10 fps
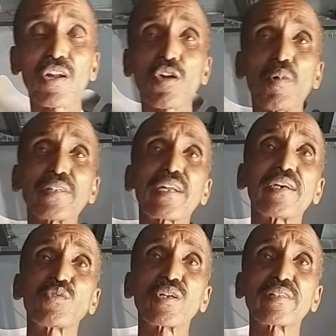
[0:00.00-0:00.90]
Romans
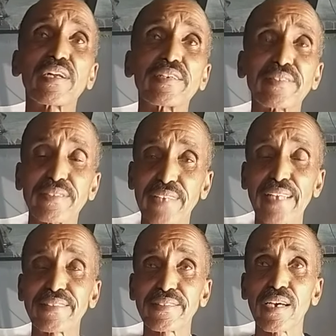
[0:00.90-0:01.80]
3:23
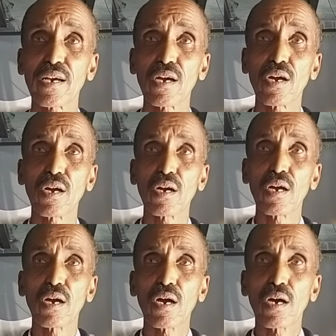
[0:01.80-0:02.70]
says,
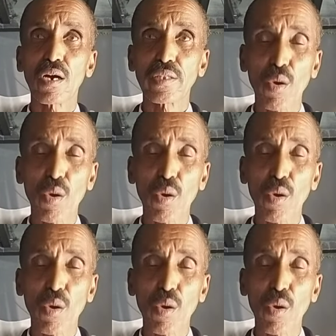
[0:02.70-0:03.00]
the